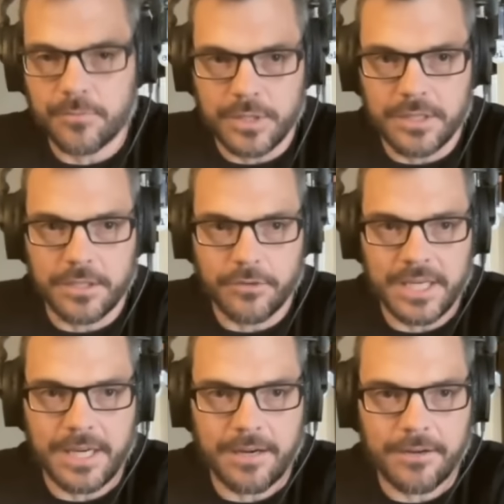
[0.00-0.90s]
with the
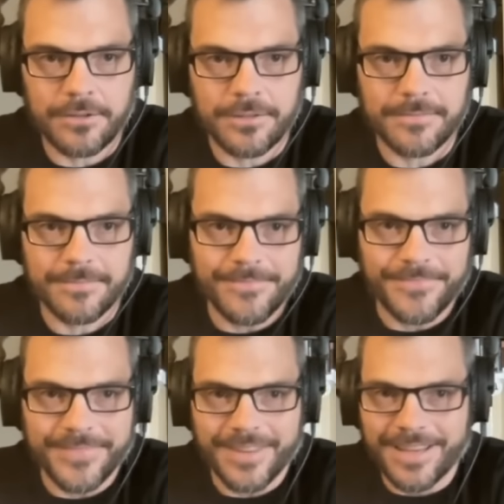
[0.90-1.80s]
green arrows,
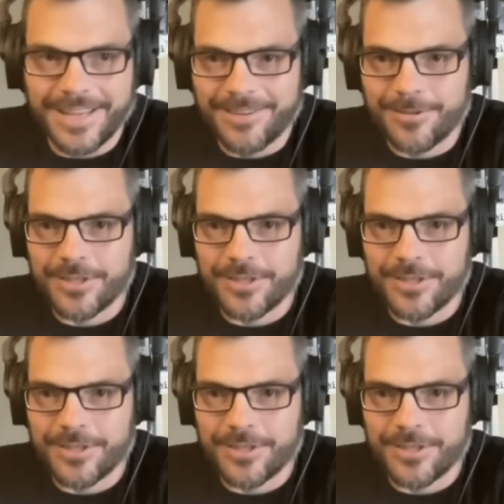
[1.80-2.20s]
with